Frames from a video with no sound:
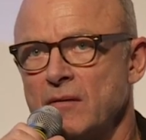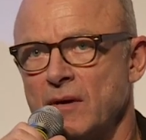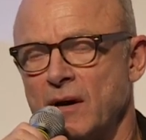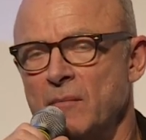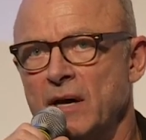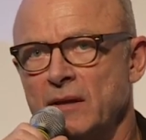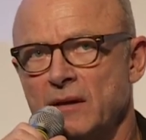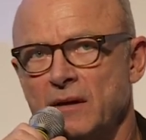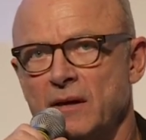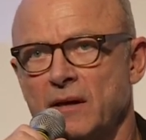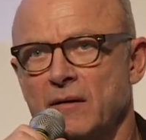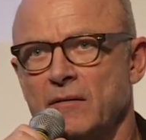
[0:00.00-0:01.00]

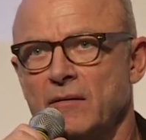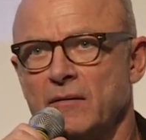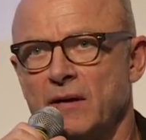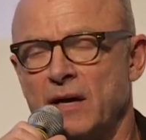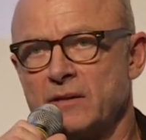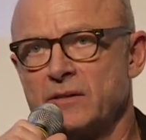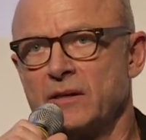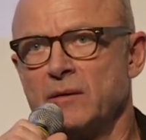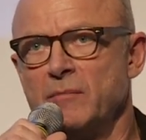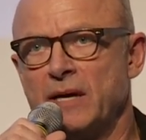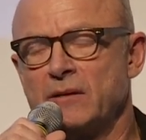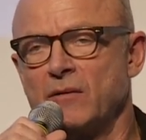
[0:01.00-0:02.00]
Amanda actually
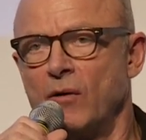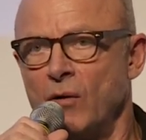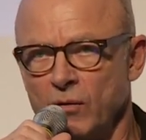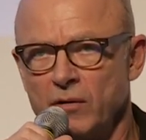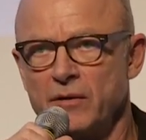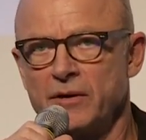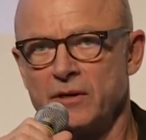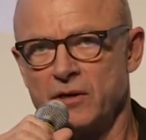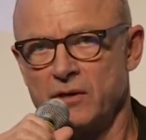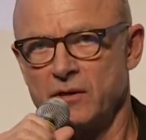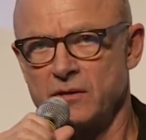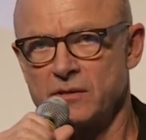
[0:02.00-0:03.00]
met all the
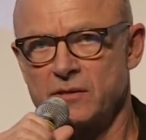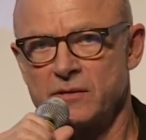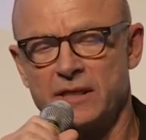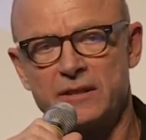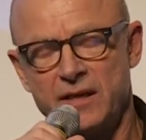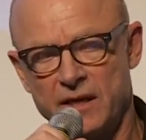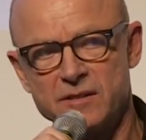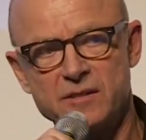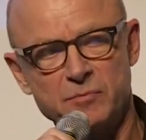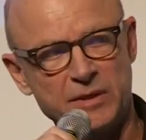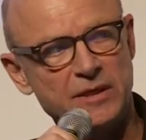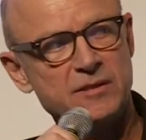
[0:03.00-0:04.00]
girls that can
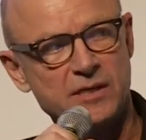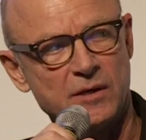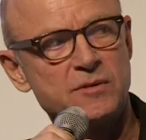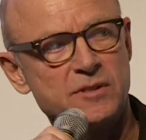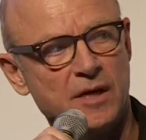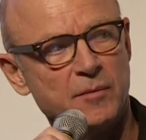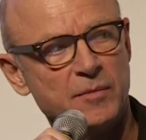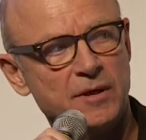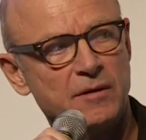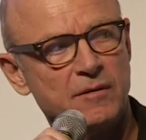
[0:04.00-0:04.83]
speak South Sami.